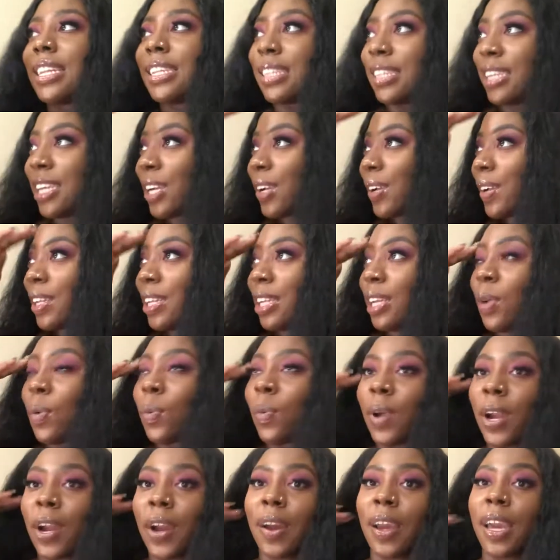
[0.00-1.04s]
literally
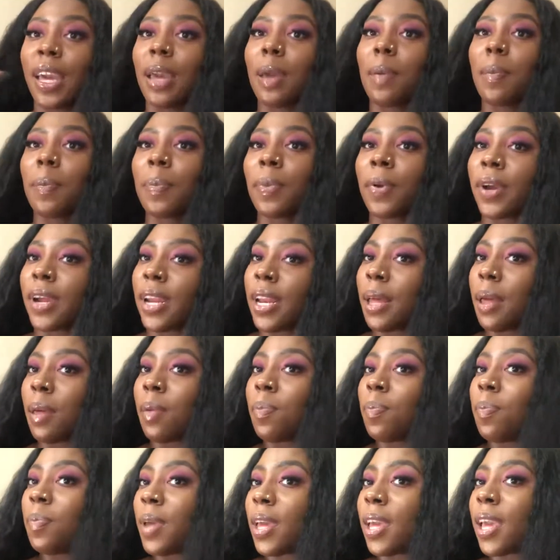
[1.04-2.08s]
wear it pretty
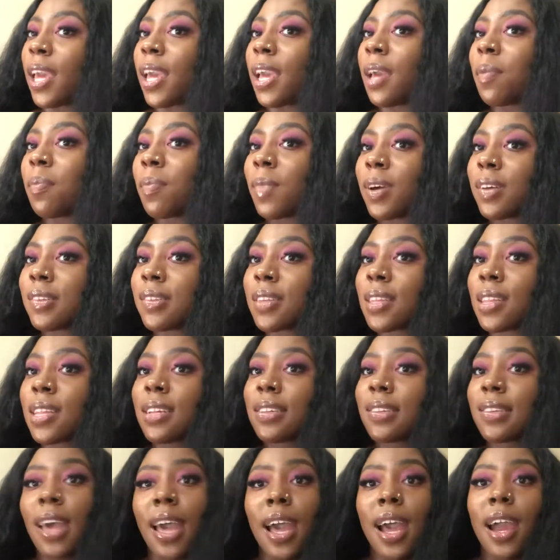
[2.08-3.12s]
big most of
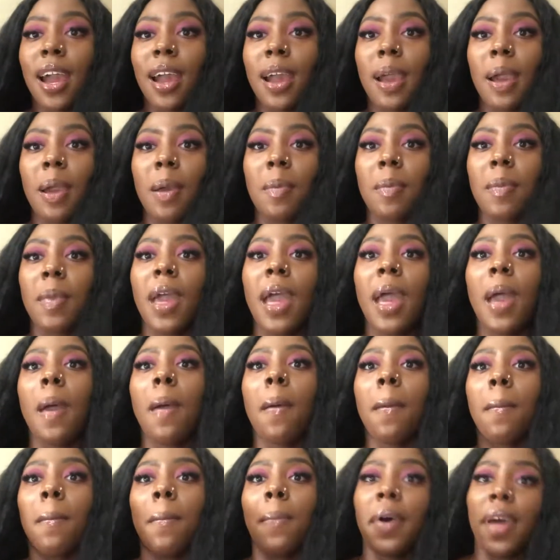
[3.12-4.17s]
the time.
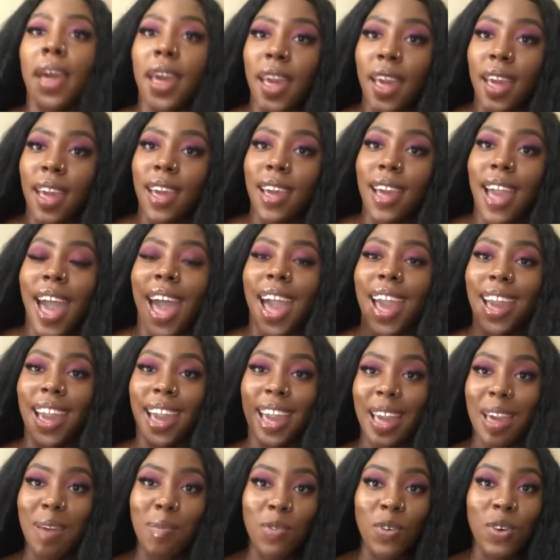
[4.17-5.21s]
But I
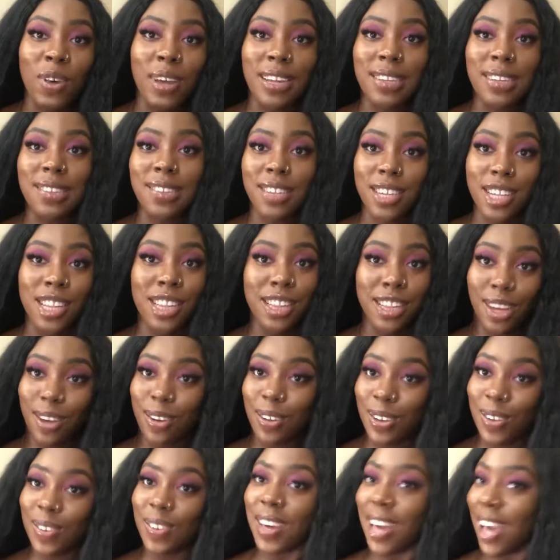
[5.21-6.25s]
am going to
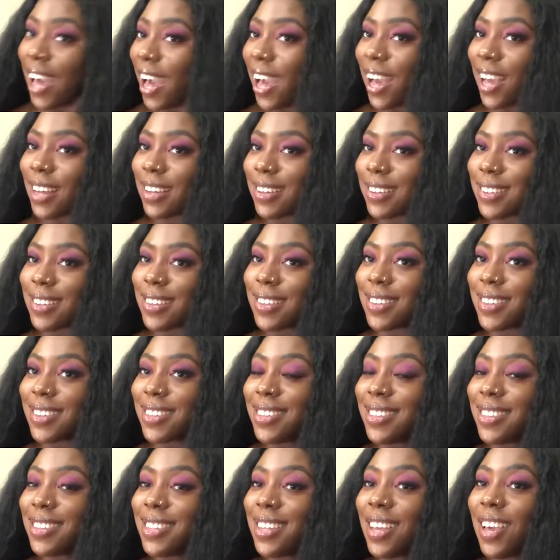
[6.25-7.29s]
show you guys
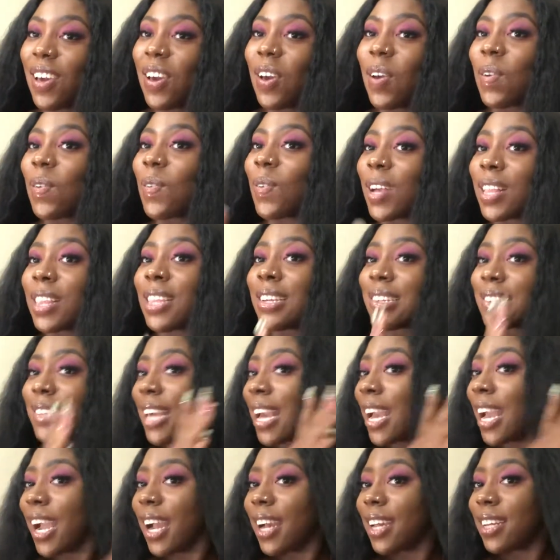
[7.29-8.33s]
what this
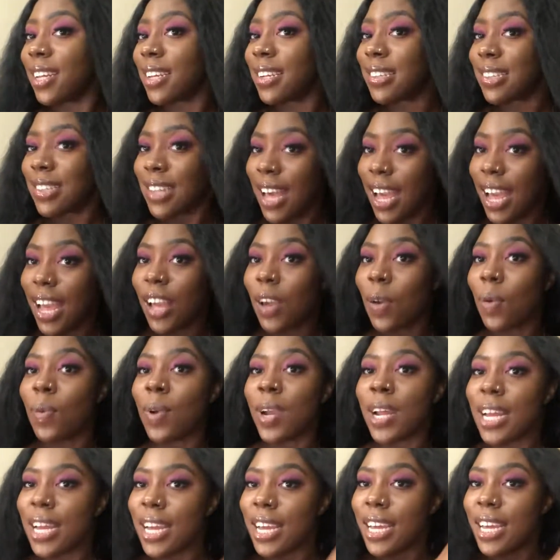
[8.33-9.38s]
hair looks like
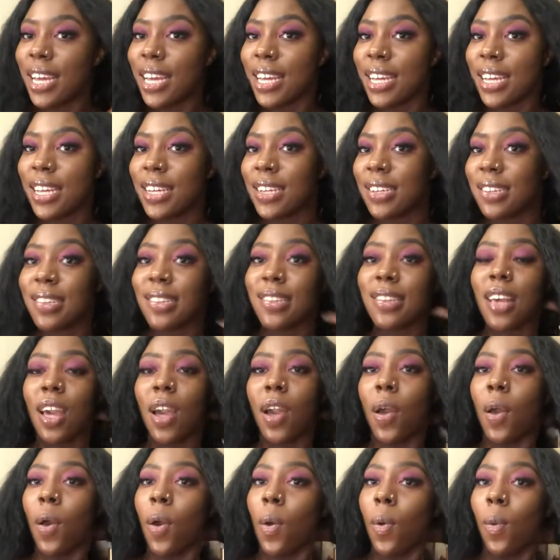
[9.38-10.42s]
when it is
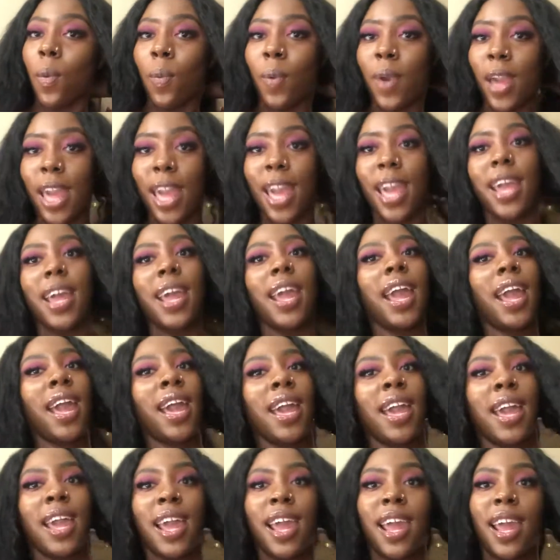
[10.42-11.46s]
wet
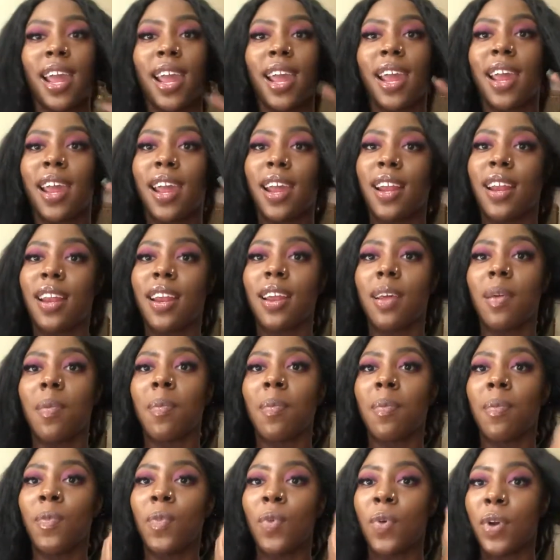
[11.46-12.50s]
and
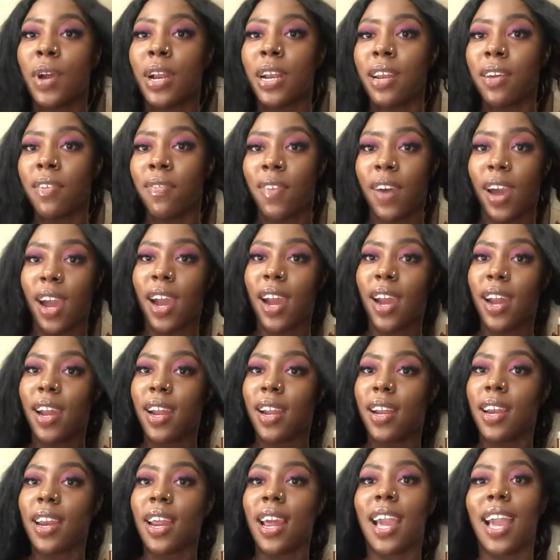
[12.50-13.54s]
more
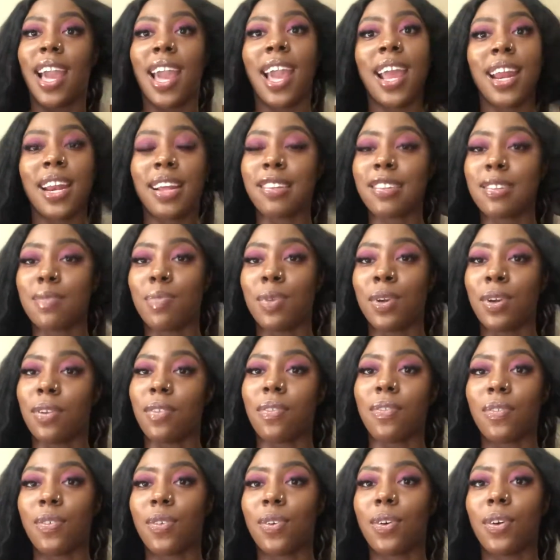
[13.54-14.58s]
defined. And it's
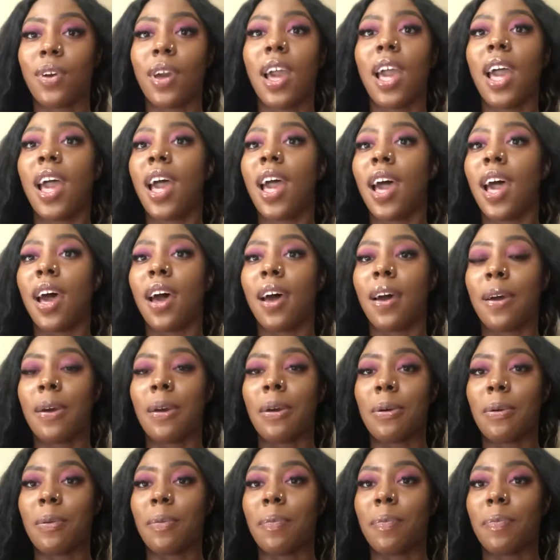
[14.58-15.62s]
beautiful.
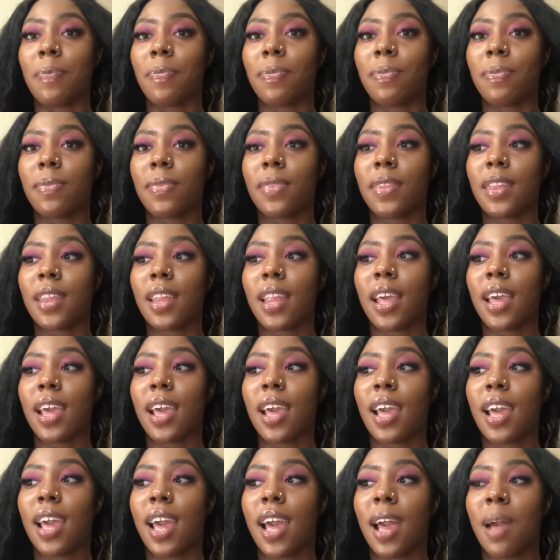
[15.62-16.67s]
I'm
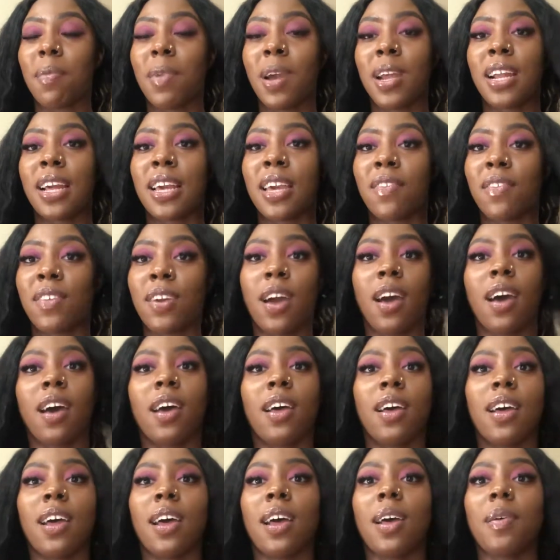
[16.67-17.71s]
going to give
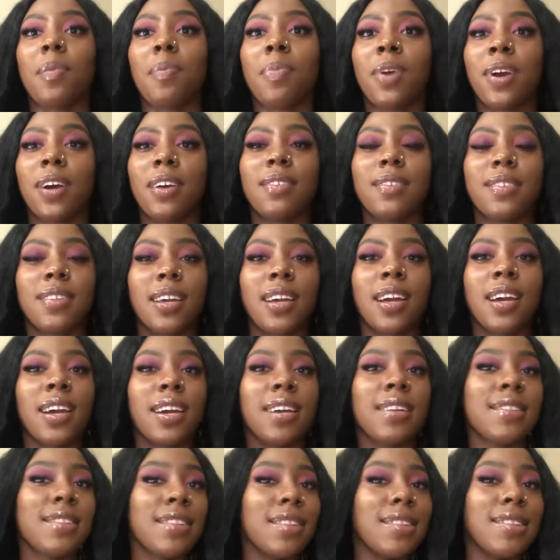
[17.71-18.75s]
y'all pros and
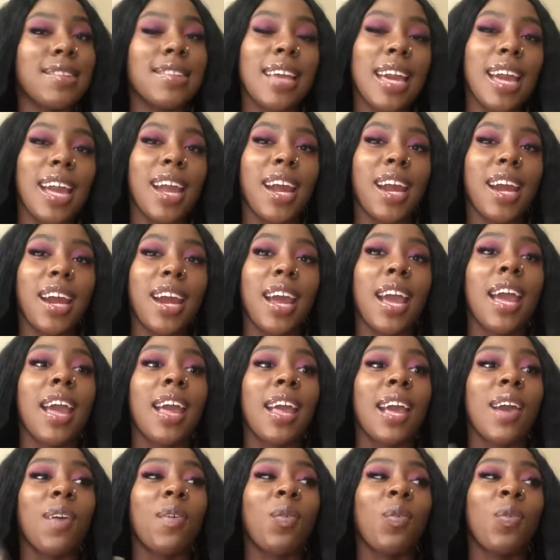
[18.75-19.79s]
cons to this hair,
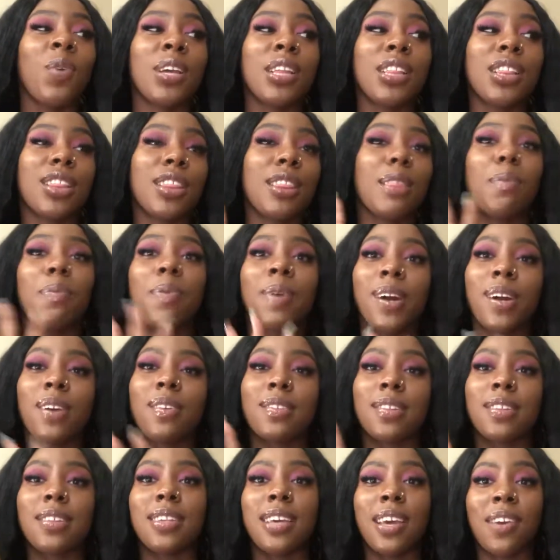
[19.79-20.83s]
which the
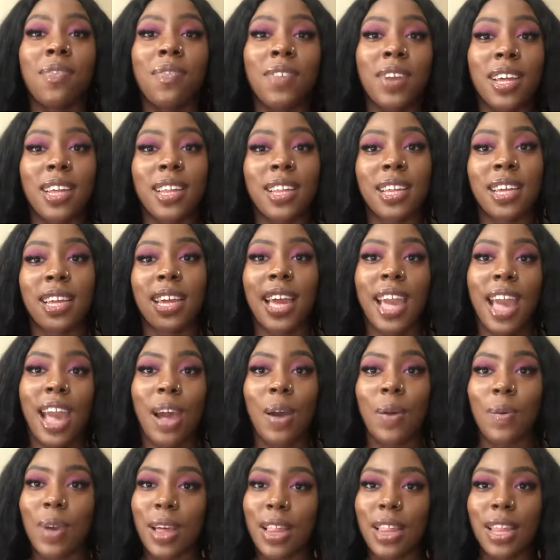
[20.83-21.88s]
pros definitely
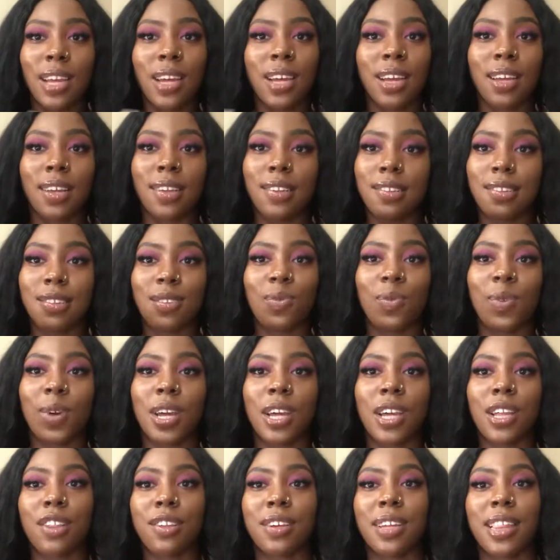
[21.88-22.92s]
outweigh the cons
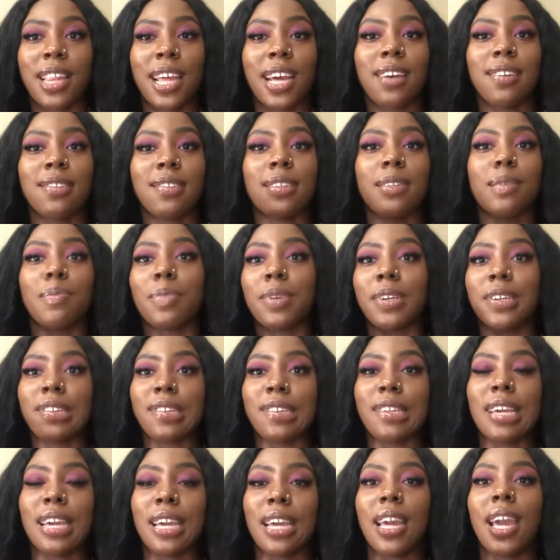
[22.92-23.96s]

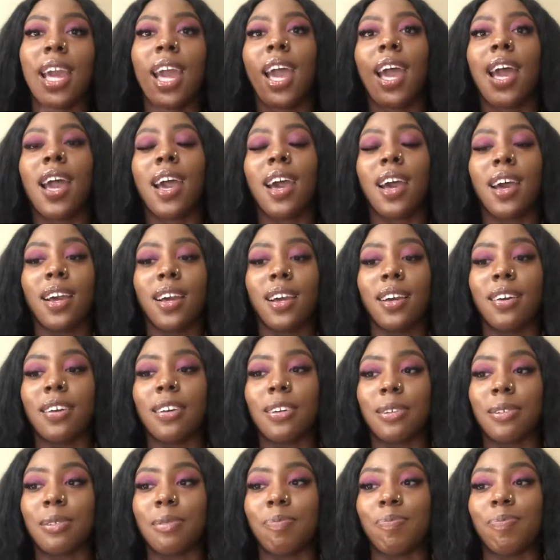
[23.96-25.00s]

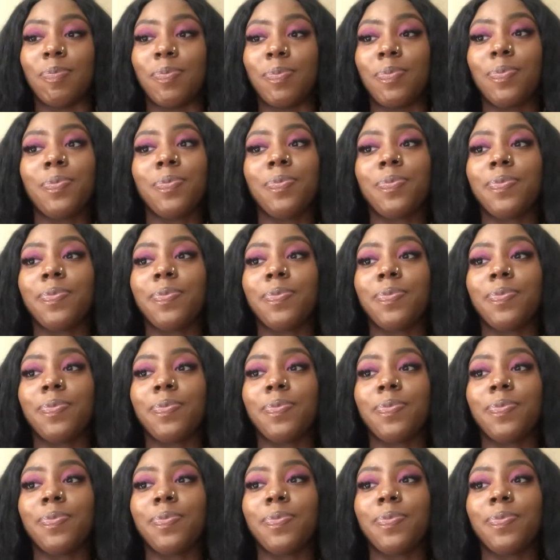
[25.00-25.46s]
100,000%.